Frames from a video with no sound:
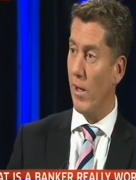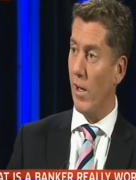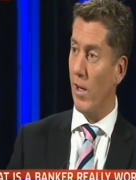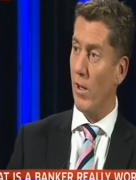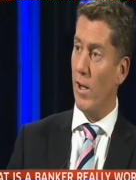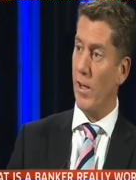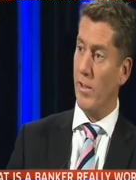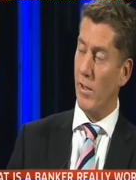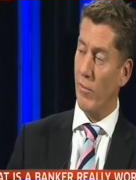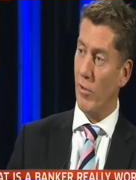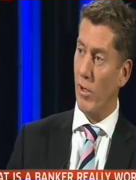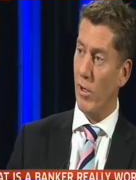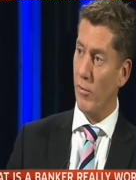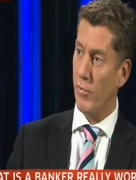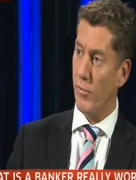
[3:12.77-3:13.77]
lightning
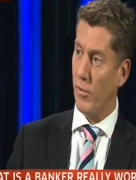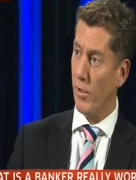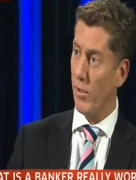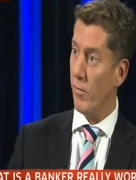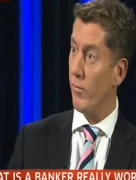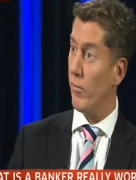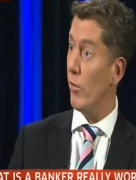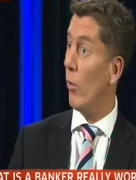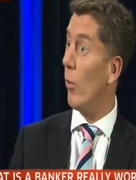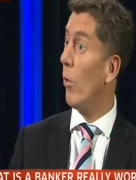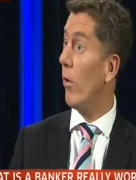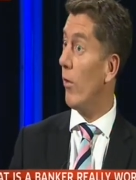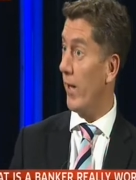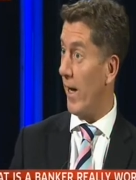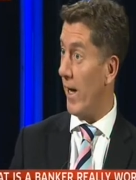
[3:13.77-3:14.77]
rod for
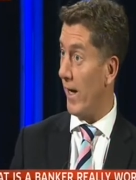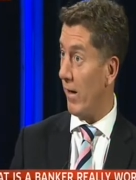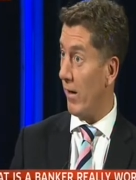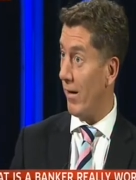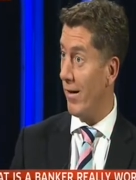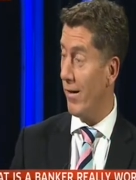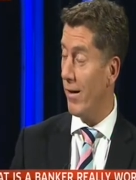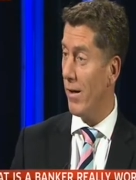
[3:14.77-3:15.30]
all the anger,